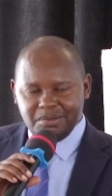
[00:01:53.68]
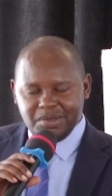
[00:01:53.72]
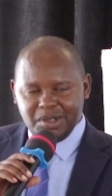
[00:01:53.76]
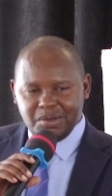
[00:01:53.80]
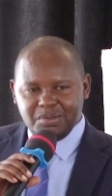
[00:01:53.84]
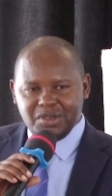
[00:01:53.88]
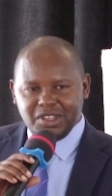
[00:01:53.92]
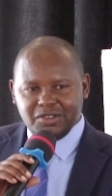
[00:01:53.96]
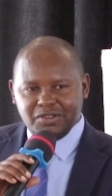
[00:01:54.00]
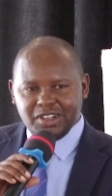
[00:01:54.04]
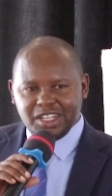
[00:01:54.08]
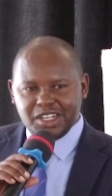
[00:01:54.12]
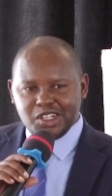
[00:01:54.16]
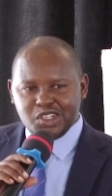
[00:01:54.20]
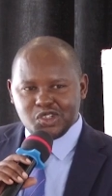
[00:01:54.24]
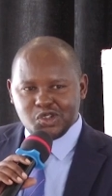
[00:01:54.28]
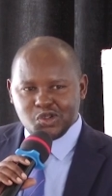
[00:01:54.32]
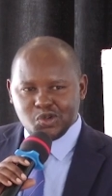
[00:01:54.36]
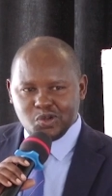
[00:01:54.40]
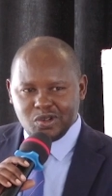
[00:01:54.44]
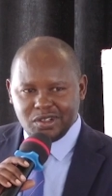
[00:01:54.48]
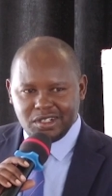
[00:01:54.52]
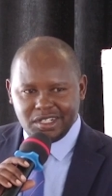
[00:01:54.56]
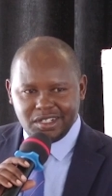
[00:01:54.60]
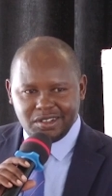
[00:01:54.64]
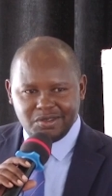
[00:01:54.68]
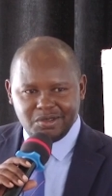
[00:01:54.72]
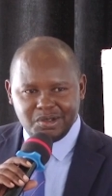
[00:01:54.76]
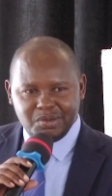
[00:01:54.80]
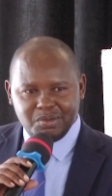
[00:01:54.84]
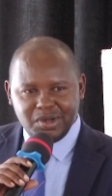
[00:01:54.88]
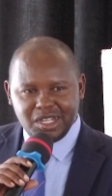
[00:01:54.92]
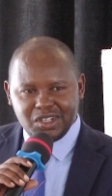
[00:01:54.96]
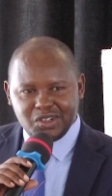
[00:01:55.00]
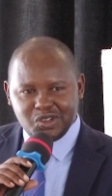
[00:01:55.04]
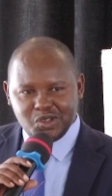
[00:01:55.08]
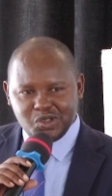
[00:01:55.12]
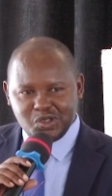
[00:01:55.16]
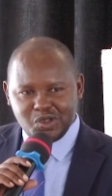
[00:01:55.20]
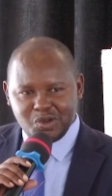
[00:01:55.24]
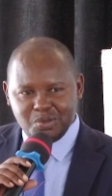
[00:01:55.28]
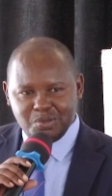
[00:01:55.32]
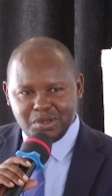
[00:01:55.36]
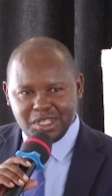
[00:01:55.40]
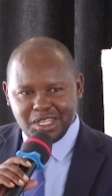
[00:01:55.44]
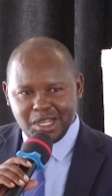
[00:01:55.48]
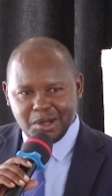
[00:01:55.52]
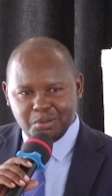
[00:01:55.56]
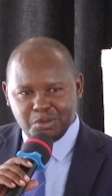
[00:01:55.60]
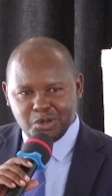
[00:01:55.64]
Maybe very soon we might also
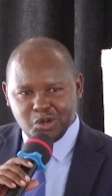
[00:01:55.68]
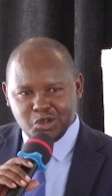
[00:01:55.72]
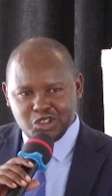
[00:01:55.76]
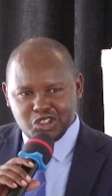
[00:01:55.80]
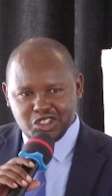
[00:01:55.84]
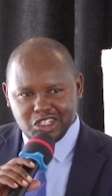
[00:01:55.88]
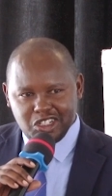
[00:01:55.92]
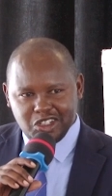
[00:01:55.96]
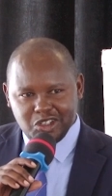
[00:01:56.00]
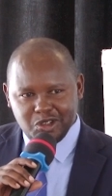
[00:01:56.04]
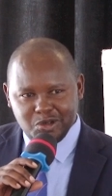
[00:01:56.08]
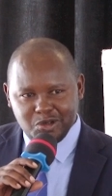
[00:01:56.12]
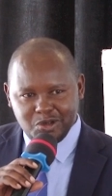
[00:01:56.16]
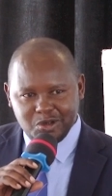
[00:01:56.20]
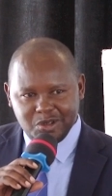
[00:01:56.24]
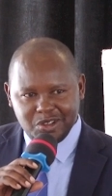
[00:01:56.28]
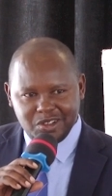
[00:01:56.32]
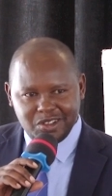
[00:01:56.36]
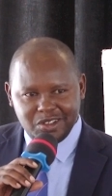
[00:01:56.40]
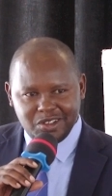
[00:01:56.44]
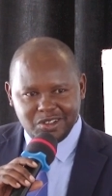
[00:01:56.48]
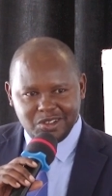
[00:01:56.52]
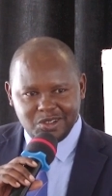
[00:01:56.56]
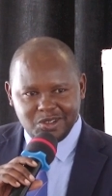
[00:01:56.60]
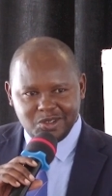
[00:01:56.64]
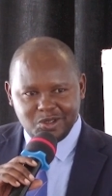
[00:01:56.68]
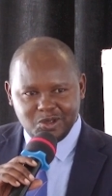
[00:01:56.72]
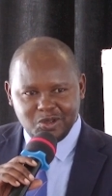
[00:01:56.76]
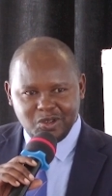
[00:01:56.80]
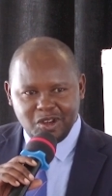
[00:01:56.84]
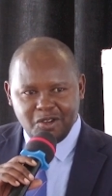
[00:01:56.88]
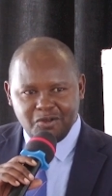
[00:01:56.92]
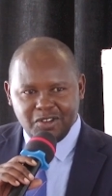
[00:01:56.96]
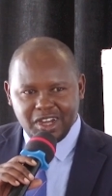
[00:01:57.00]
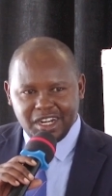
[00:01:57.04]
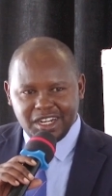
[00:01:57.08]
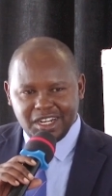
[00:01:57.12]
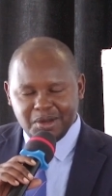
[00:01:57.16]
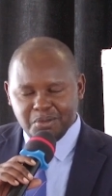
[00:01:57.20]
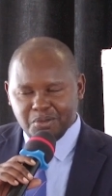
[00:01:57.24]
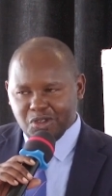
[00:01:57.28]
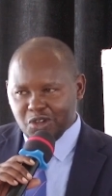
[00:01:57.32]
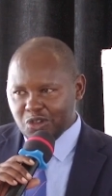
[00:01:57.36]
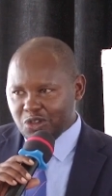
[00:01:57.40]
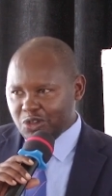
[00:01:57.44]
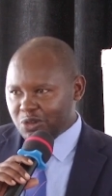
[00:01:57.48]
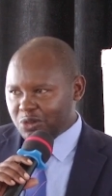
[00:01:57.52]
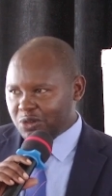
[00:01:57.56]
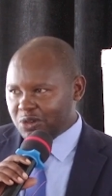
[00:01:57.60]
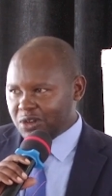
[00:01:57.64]
be approaching you to have an
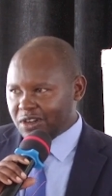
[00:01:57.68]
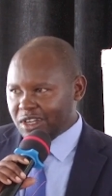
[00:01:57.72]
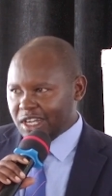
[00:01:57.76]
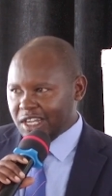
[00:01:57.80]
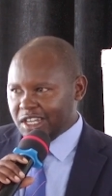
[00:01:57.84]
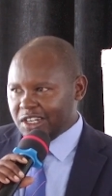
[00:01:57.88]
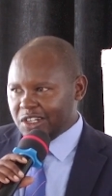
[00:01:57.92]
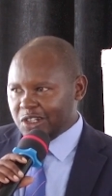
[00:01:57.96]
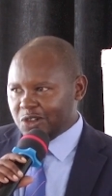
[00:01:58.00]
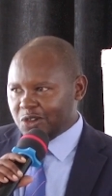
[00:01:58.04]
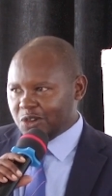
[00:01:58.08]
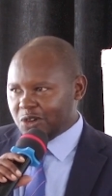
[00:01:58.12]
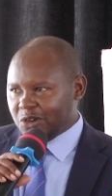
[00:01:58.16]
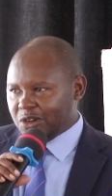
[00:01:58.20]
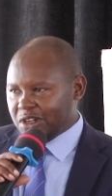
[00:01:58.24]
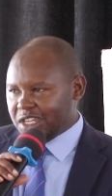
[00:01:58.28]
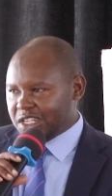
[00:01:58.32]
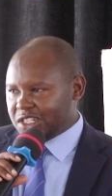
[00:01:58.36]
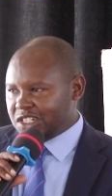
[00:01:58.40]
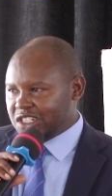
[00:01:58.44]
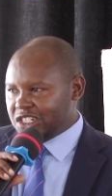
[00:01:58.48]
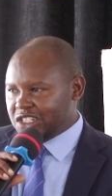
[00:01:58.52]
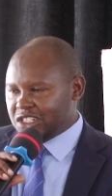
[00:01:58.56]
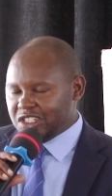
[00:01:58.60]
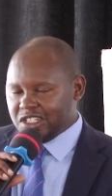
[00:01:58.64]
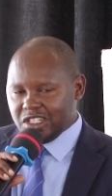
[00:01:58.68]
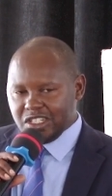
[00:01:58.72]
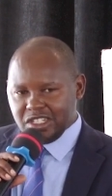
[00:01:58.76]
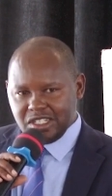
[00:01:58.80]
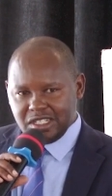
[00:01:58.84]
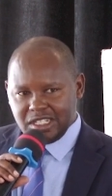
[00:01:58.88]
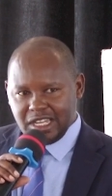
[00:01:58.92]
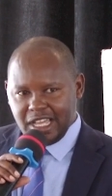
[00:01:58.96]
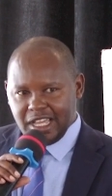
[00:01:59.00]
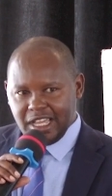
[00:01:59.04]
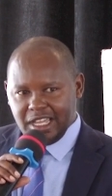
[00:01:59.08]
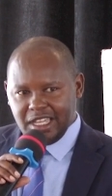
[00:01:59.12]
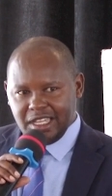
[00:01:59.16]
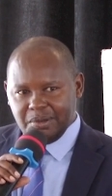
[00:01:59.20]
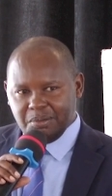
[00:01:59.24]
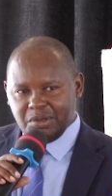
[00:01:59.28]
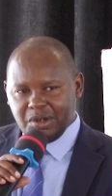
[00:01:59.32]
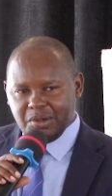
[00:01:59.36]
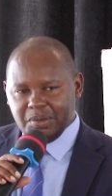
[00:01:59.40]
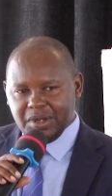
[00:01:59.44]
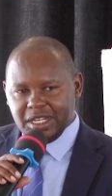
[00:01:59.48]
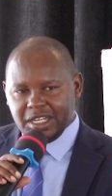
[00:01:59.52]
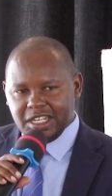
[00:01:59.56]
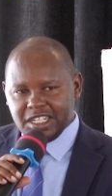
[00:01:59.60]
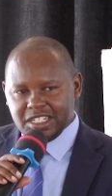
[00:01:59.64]
MOU. I know SDGs
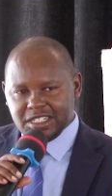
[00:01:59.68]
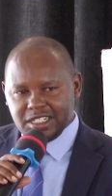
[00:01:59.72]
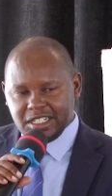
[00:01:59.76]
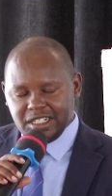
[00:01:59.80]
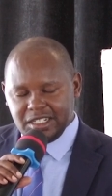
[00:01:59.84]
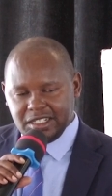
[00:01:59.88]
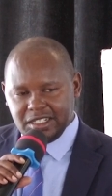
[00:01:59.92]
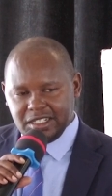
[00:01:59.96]
implementation,